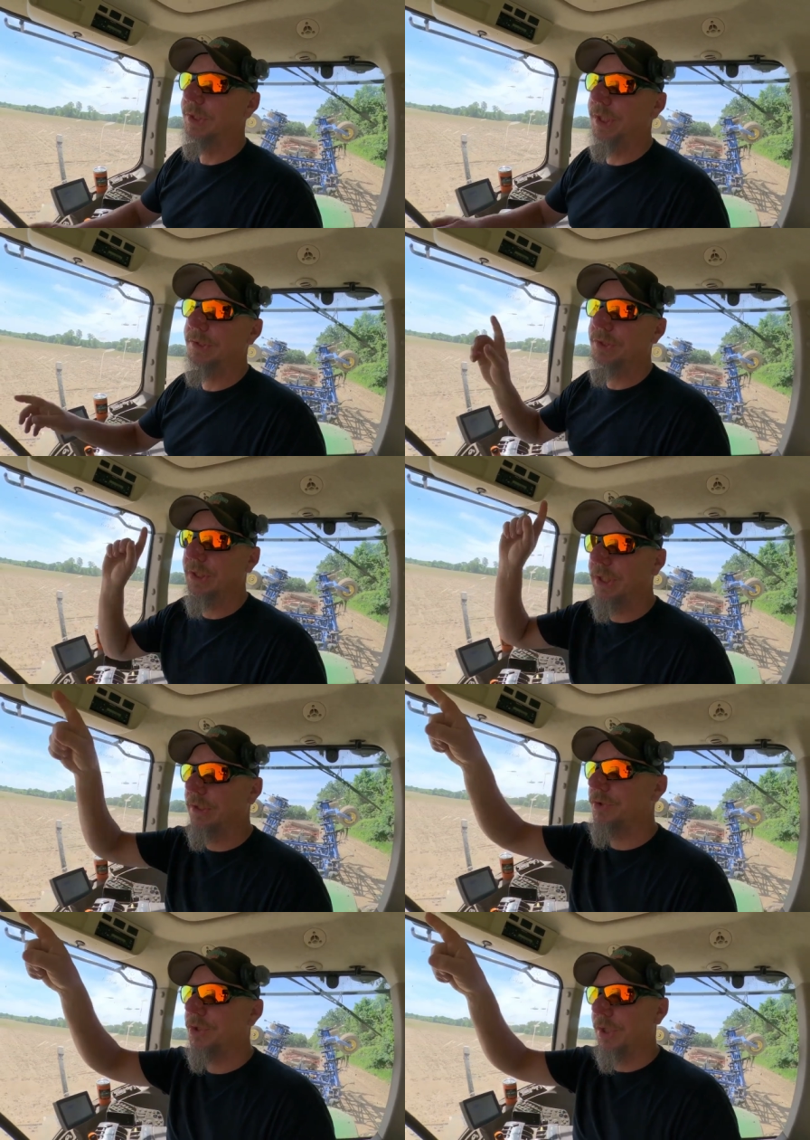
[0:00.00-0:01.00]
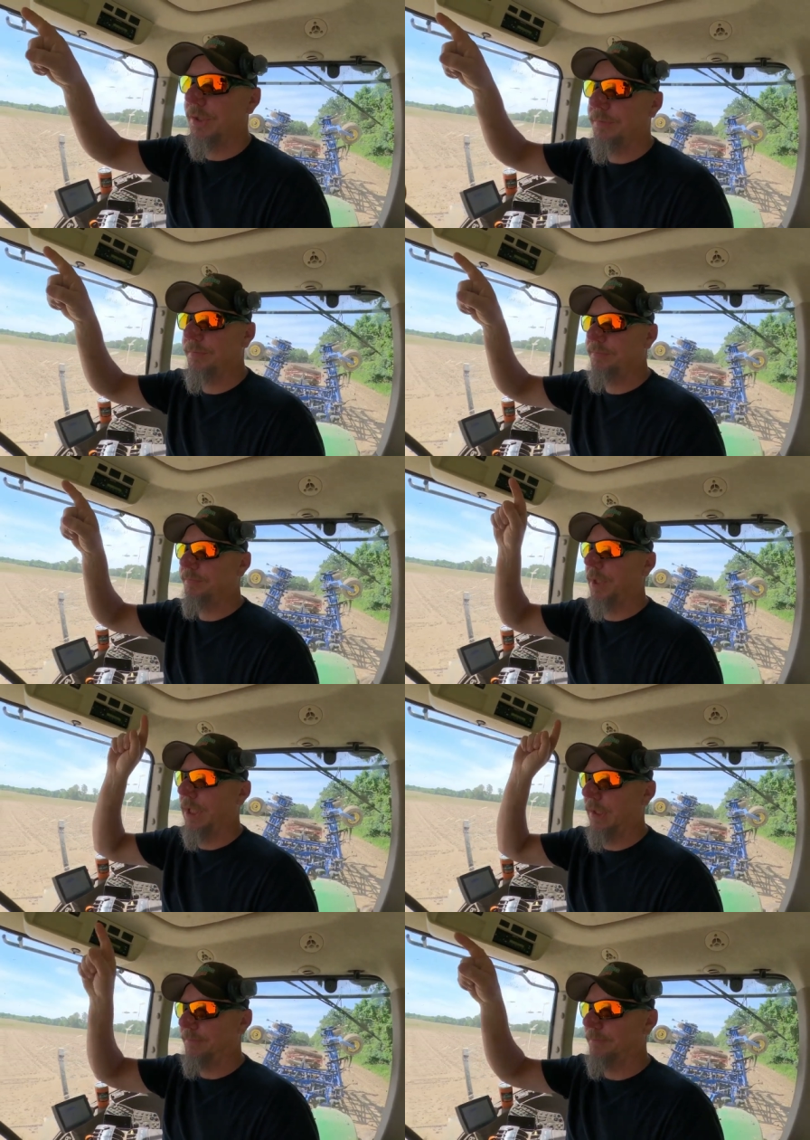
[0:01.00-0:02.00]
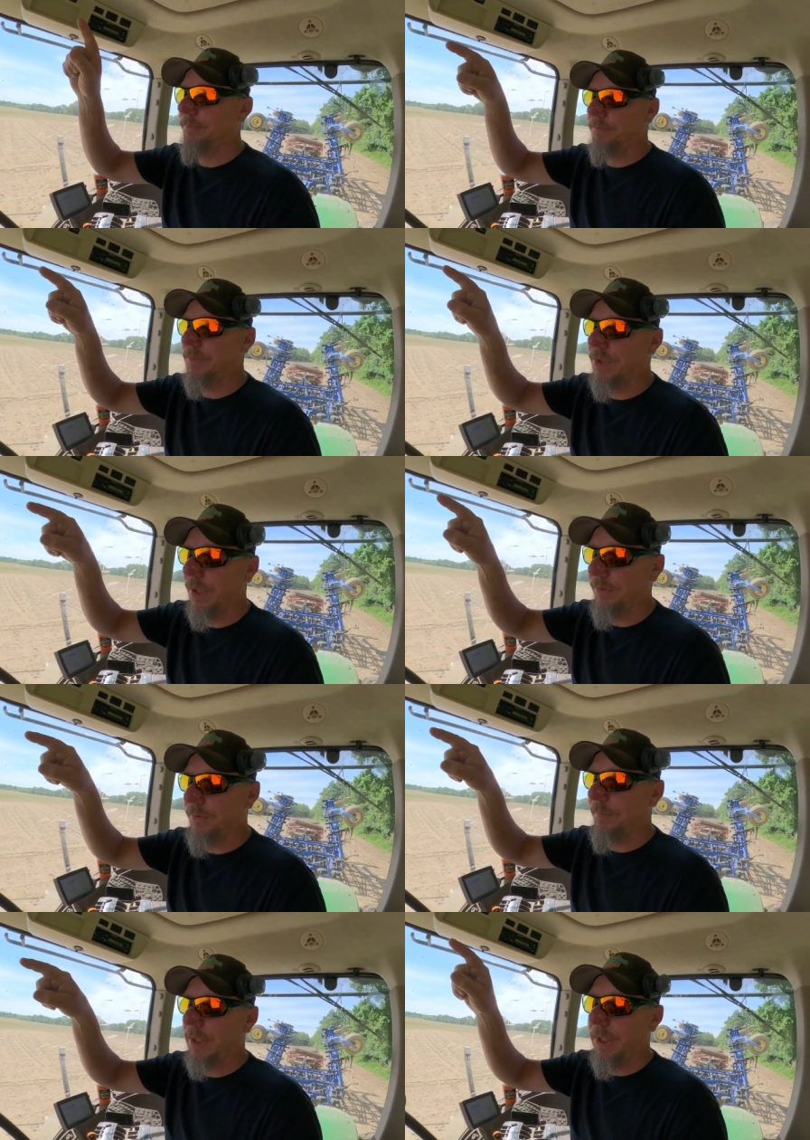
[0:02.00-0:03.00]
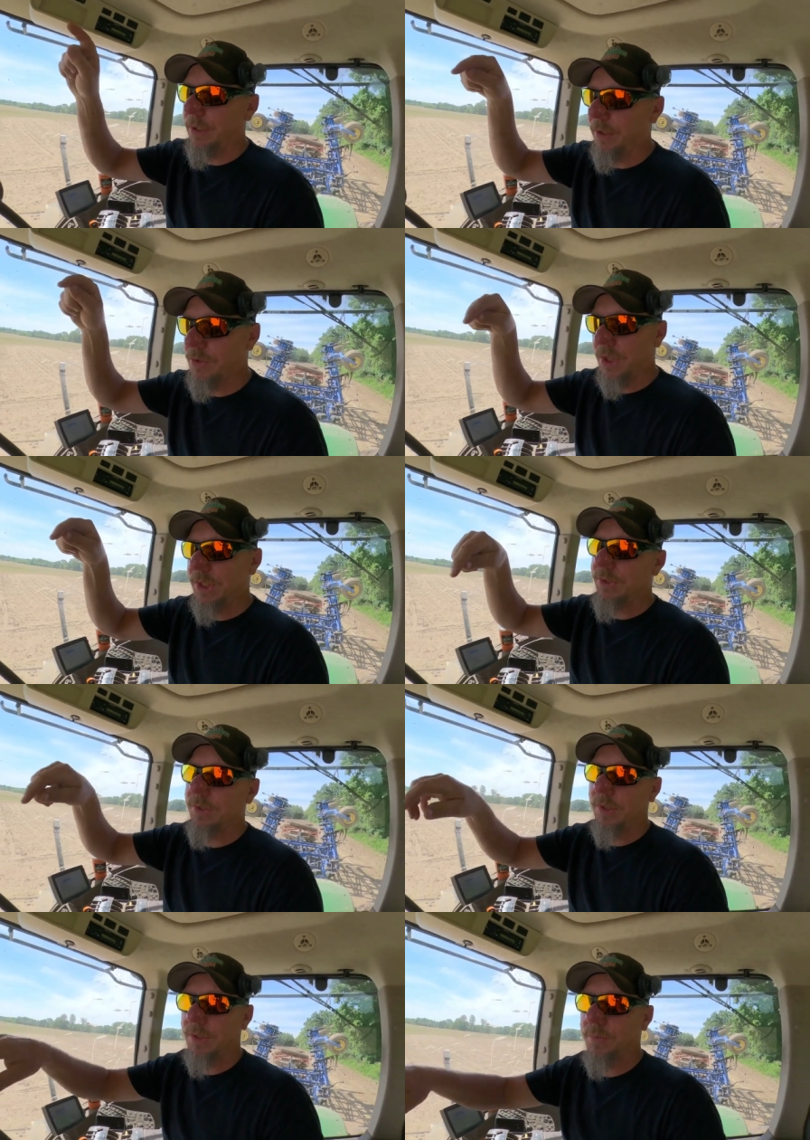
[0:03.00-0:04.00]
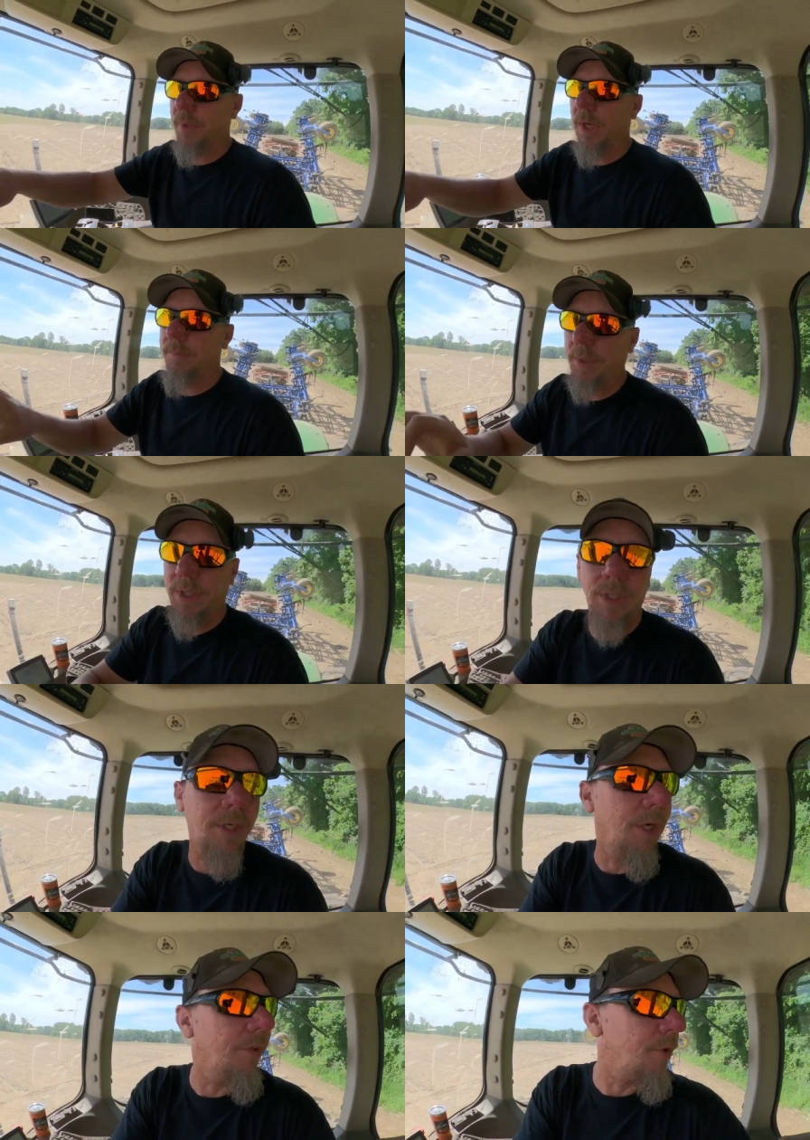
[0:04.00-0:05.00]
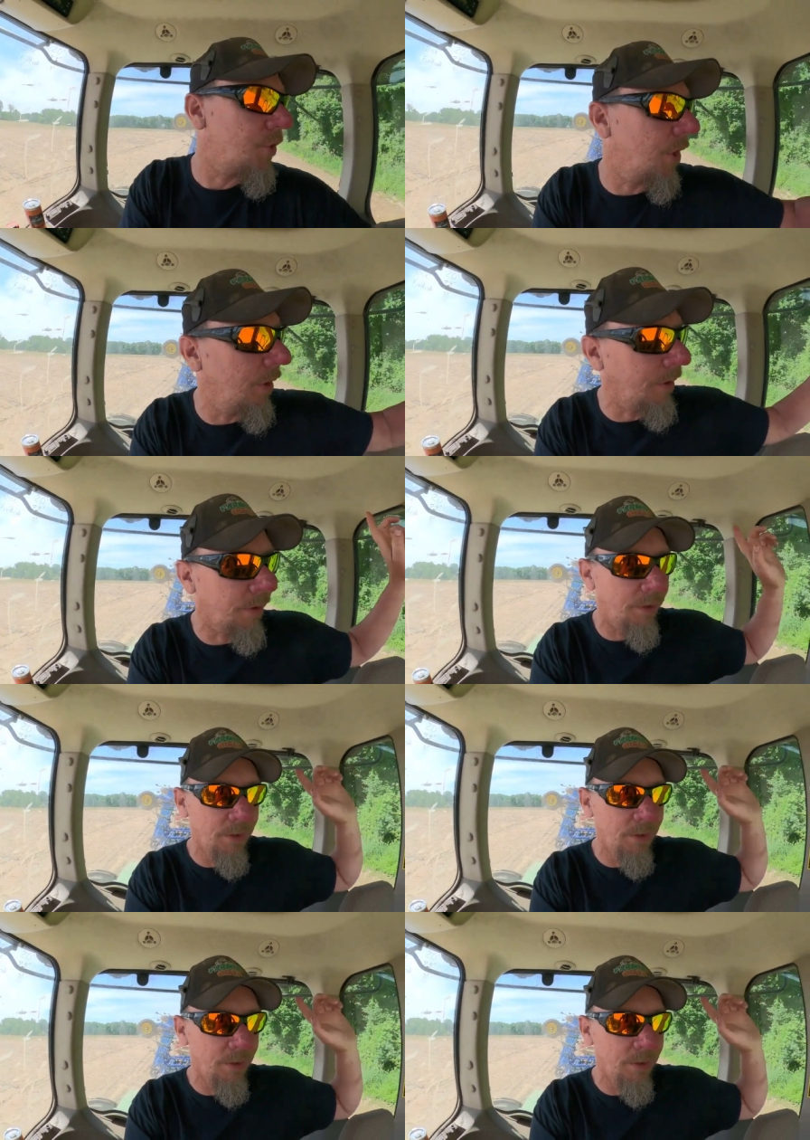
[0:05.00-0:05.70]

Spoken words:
There's a little chunk south of me here adjacent to this property, and another chunk